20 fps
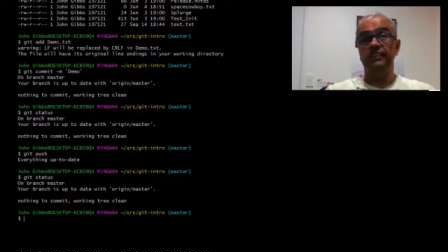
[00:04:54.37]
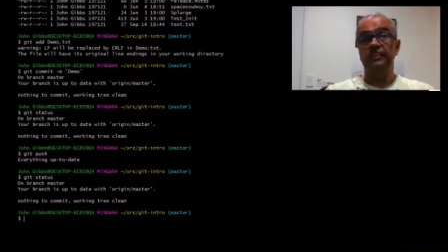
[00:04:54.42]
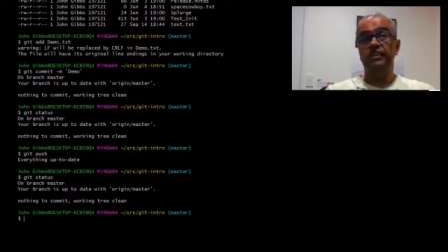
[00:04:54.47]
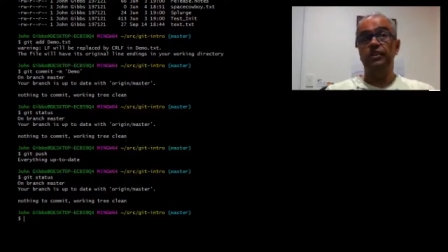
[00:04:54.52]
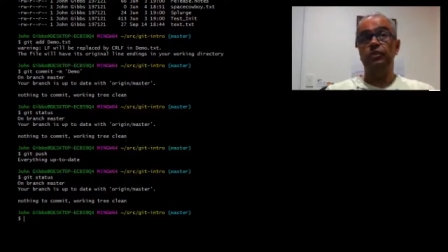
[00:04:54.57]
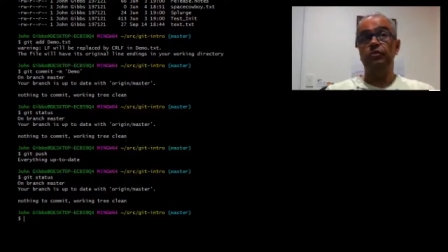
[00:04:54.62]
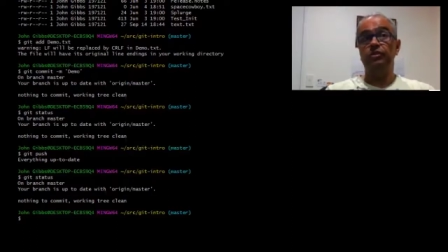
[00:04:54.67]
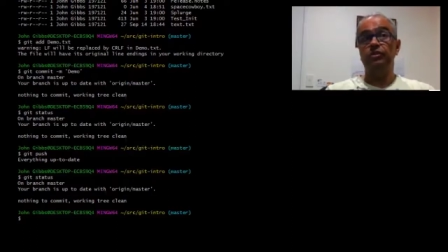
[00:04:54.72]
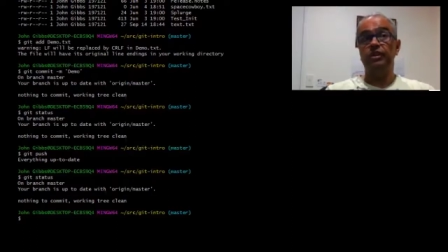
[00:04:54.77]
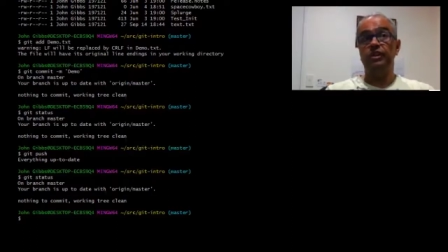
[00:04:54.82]

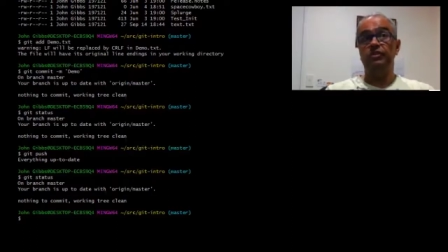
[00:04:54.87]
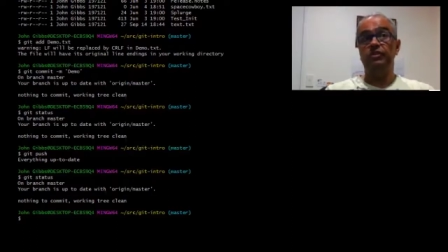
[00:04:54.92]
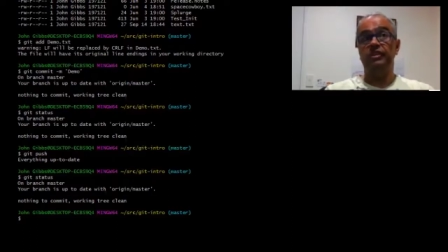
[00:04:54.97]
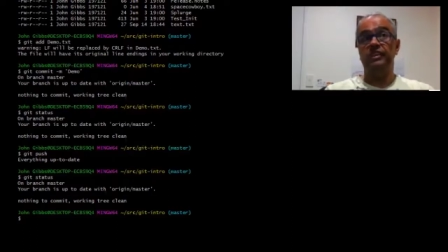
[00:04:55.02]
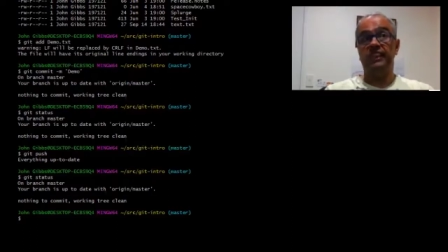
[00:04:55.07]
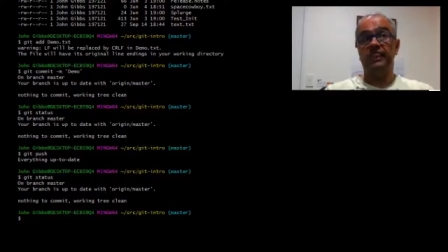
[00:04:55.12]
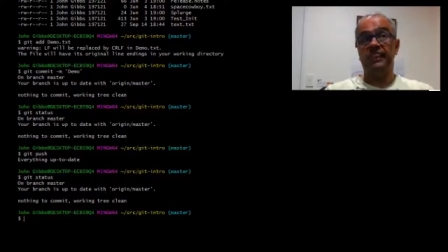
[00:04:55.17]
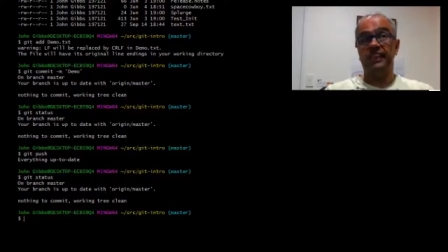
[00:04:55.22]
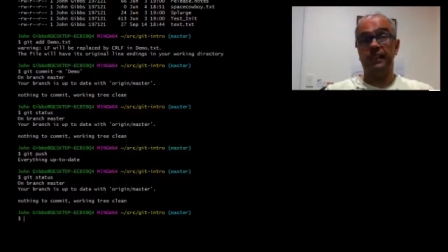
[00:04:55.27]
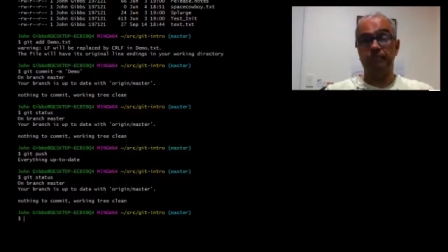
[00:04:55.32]
you'll use
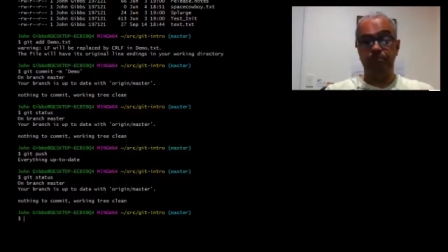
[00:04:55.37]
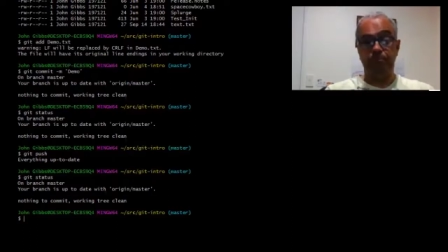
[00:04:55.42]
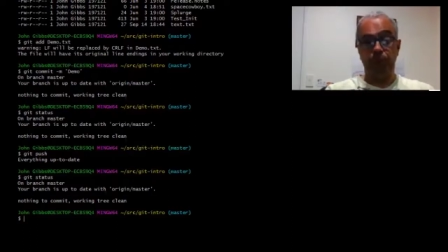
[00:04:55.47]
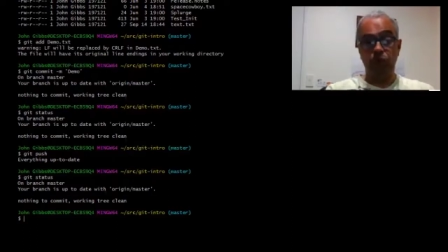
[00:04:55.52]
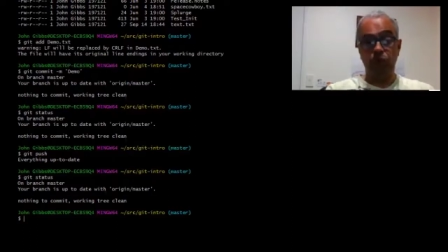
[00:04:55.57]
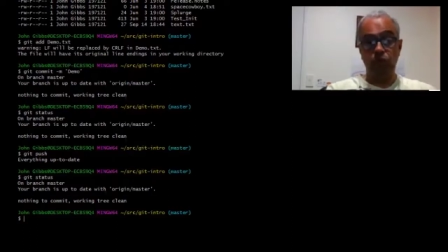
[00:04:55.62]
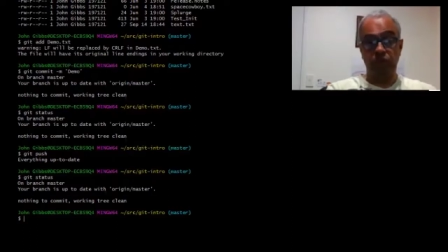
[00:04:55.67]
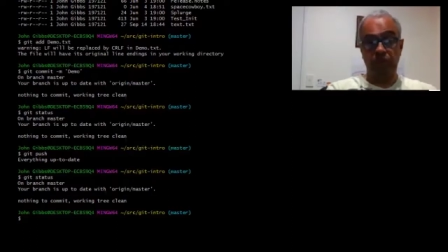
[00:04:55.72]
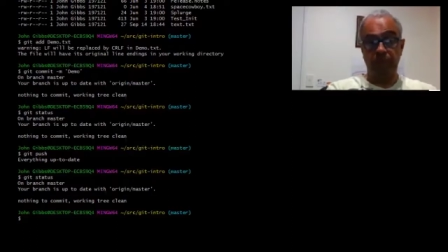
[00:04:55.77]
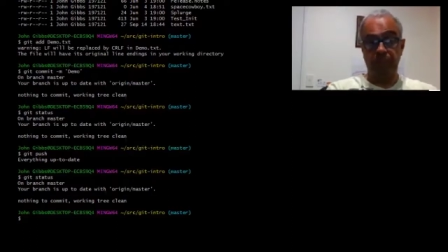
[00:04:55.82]
the Git
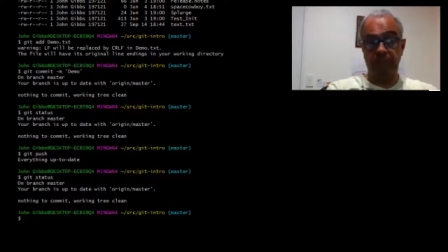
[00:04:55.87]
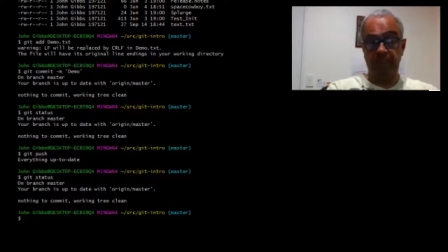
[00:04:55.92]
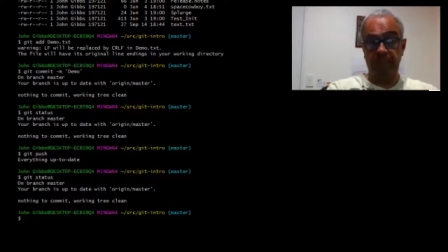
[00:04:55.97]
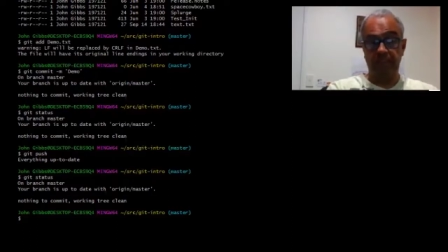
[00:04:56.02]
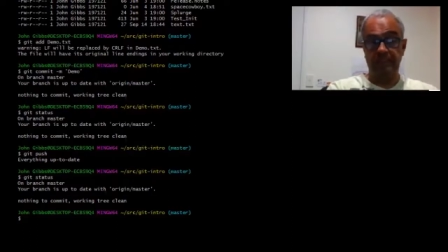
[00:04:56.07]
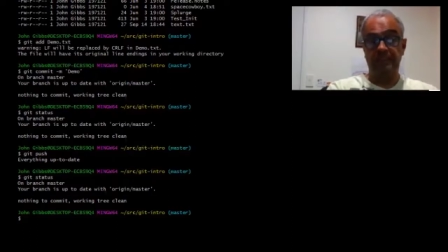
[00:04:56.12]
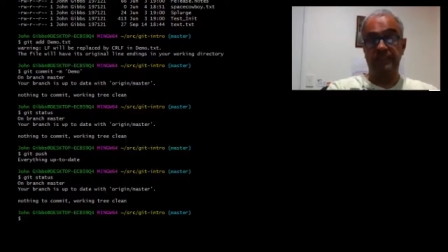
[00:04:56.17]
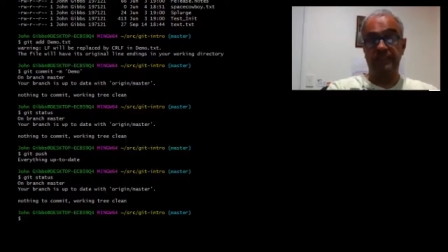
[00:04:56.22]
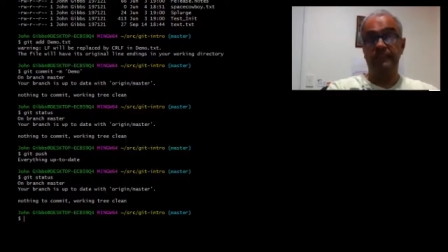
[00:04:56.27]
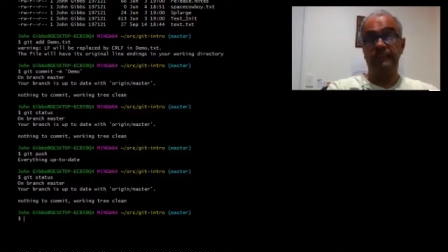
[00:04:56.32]
Pull
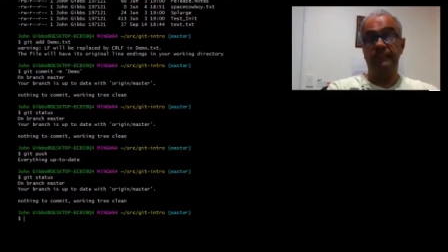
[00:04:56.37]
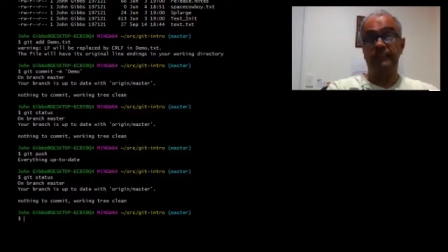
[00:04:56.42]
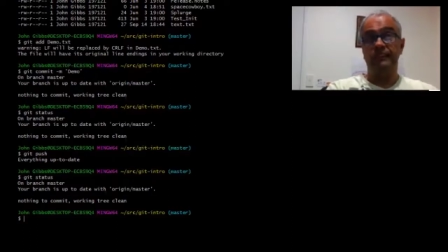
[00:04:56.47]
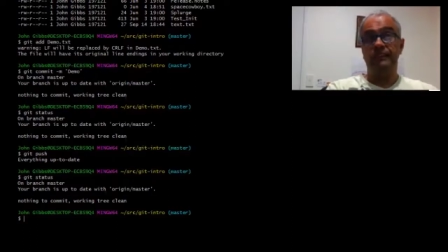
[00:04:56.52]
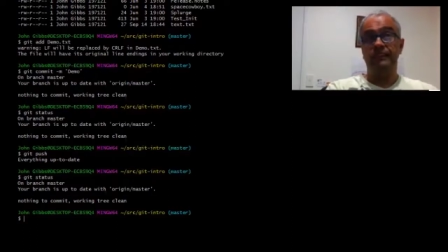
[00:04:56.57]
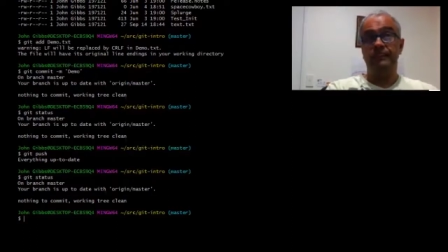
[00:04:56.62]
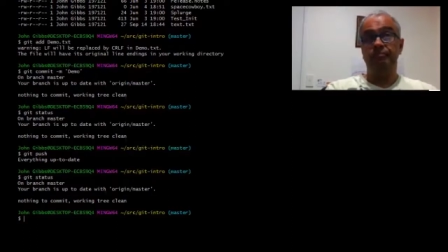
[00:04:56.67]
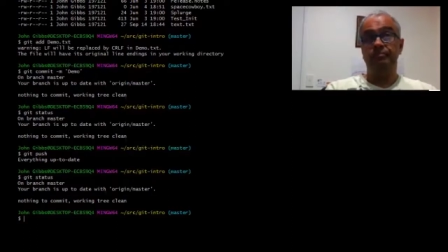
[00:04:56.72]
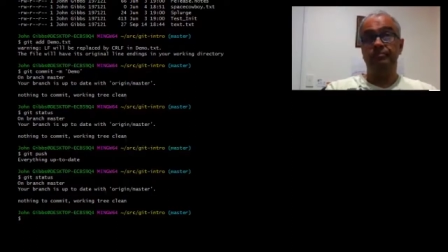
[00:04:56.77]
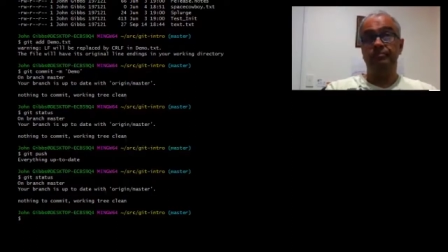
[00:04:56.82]
command.
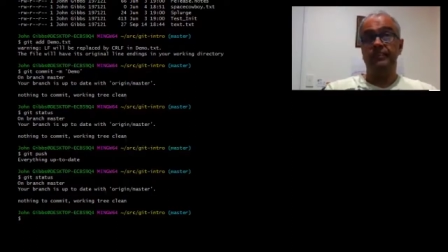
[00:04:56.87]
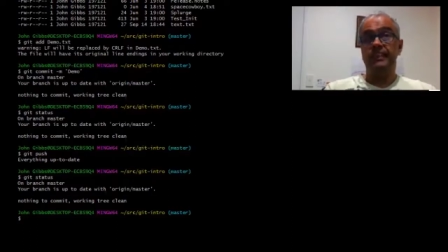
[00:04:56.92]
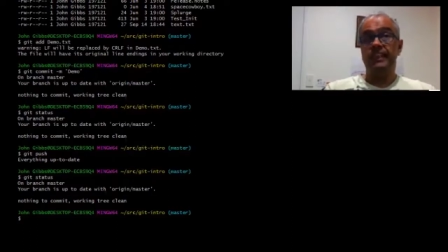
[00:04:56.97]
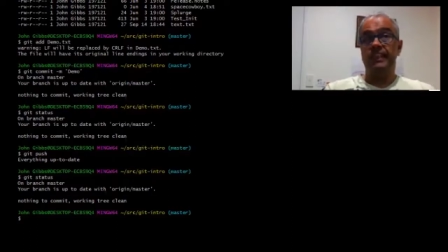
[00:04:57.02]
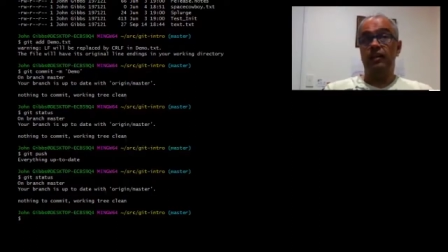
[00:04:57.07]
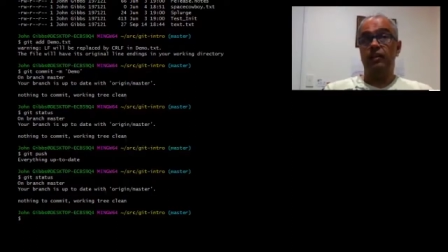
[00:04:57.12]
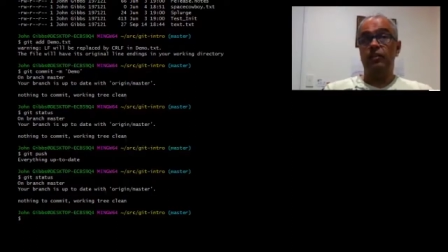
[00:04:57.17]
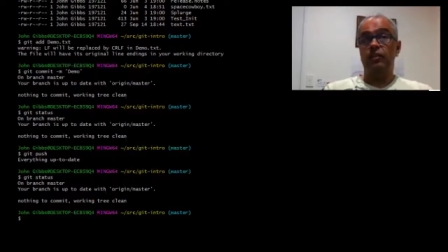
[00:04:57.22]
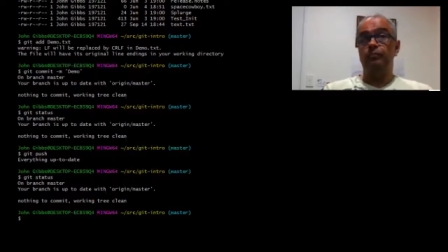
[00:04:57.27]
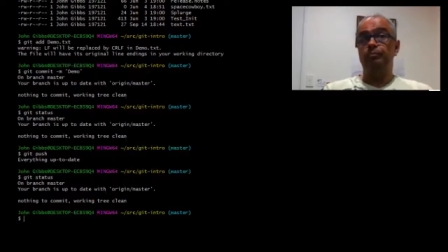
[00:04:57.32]

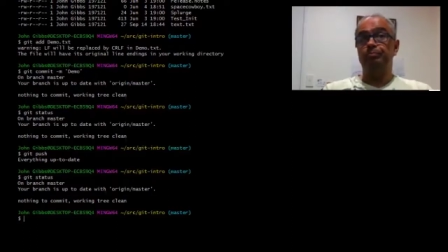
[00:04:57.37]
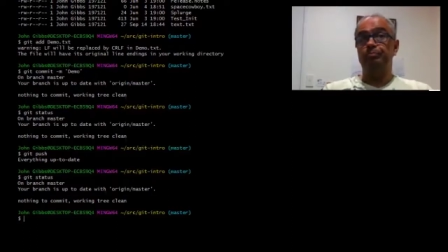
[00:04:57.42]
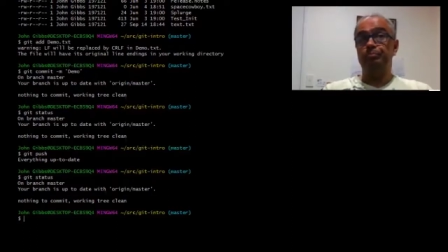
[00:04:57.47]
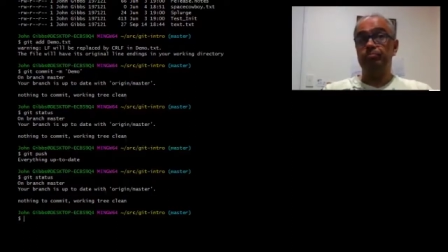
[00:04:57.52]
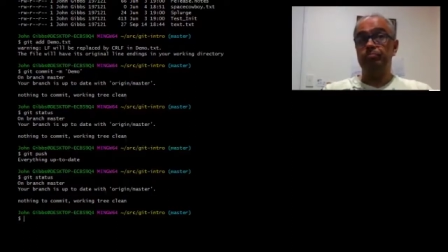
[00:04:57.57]
Now,